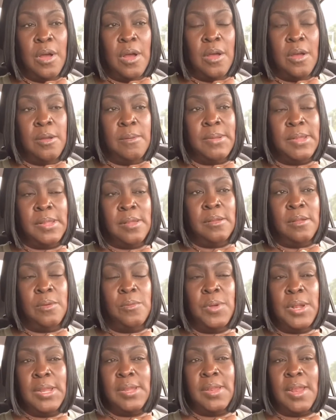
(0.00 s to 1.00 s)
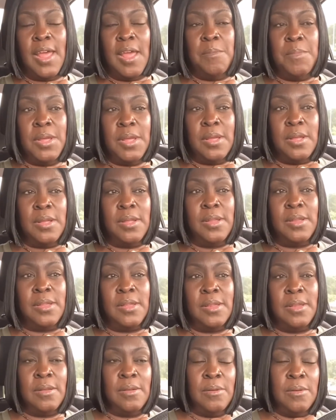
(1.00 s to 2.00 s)
Um, what his name
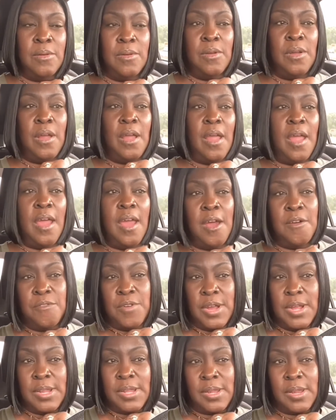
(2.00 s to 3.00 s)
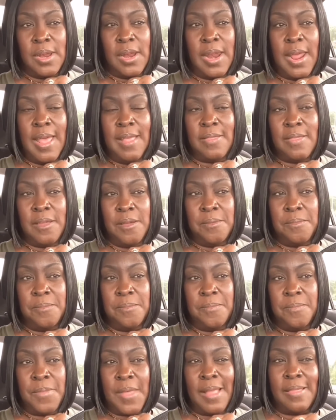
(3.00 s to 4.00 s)
is? Aris
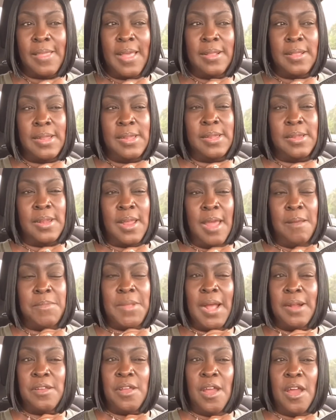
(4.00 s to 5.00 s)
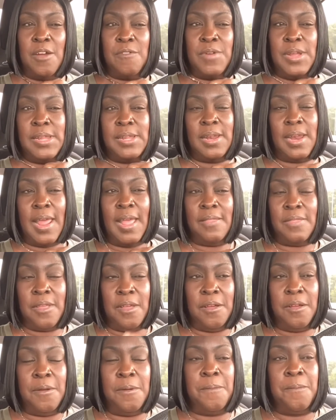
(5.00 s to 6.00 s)
Latham. I think this is his name, Dr. Aris
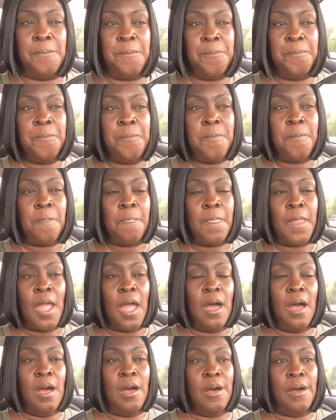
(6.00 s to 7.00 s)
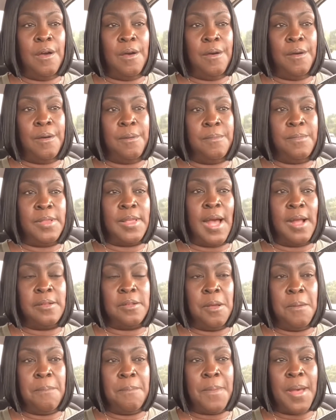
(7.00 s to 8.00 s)
Latham. Um,
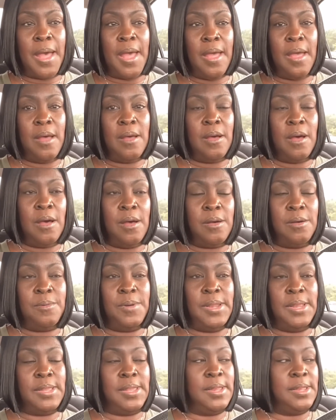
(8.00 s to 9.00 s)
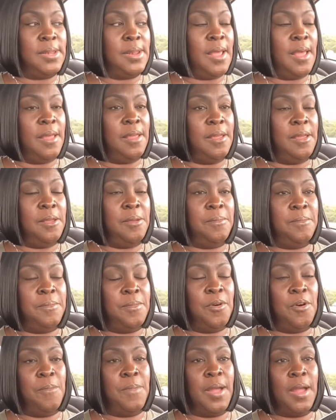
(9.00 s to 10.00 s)
Dr. Matt, um, what is his name?
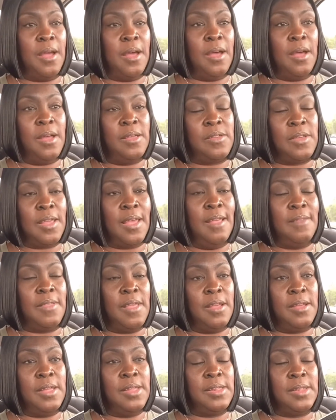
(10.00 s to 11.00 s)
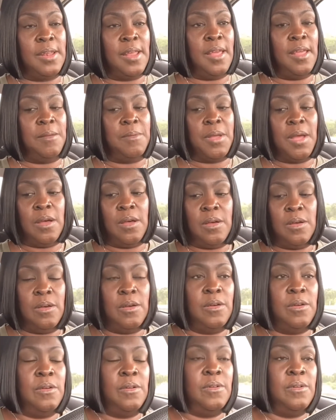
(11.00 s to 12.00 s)
oh my gosh, I can't
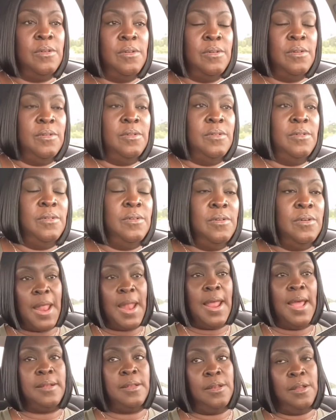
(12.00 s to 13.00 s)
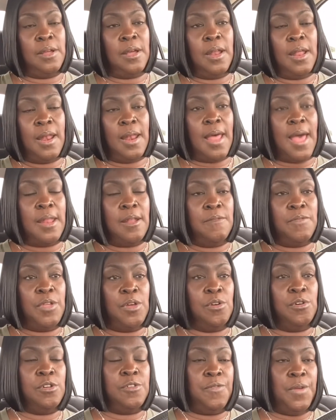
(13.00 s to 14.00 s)
Um, but I like to look at a lot of
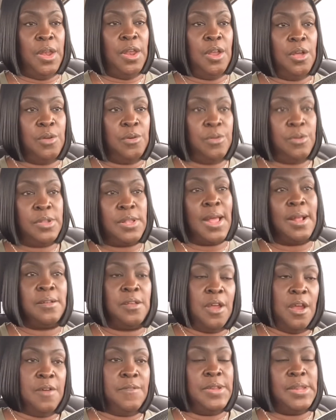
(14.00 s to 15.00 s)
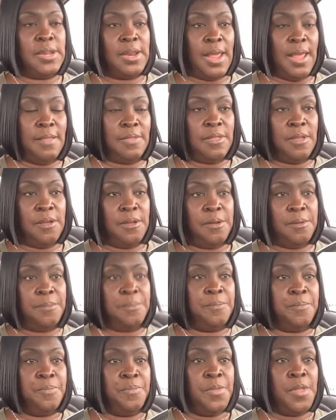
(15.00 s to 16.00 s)
those videos. Dr. Aris
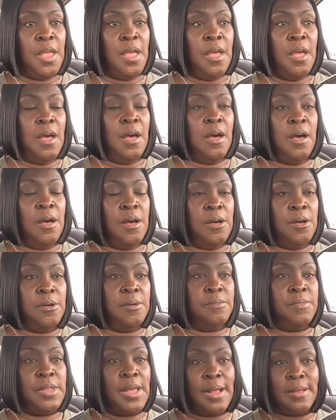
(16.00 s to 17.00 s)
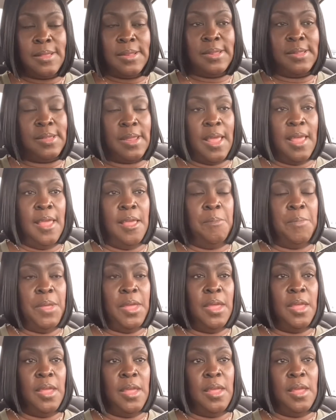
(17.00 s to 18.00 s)
Latham, um, Dr.
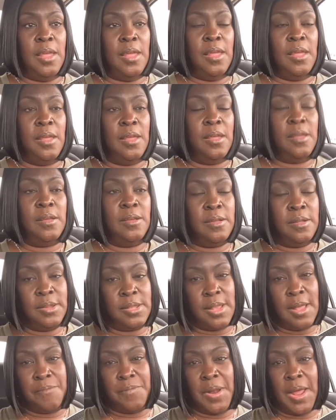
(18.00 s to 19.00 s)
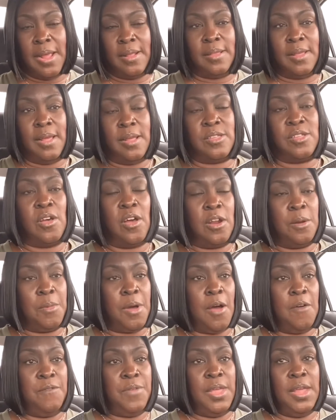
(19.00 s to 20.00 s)
Sadie, stuff like that, talking
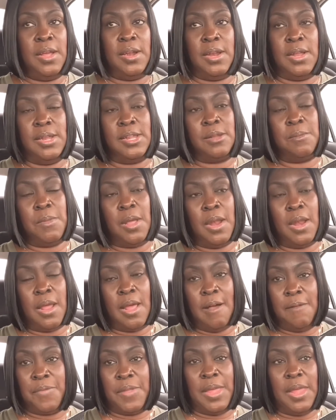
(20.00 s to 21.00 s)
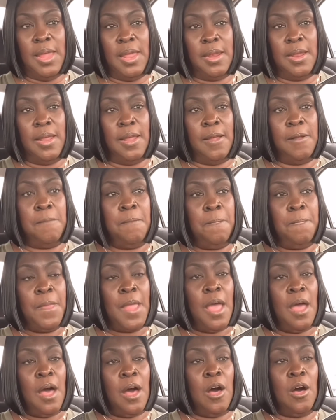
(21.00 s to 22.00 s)
about veganism and healthy
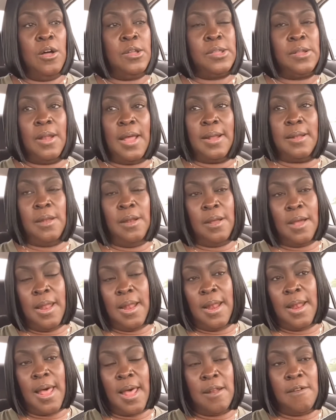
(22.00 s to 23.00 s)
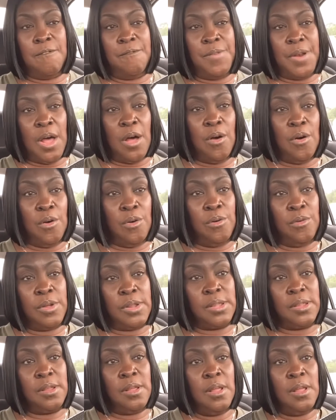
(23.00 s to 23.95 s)
eating. I also like to look at a lot of blogs.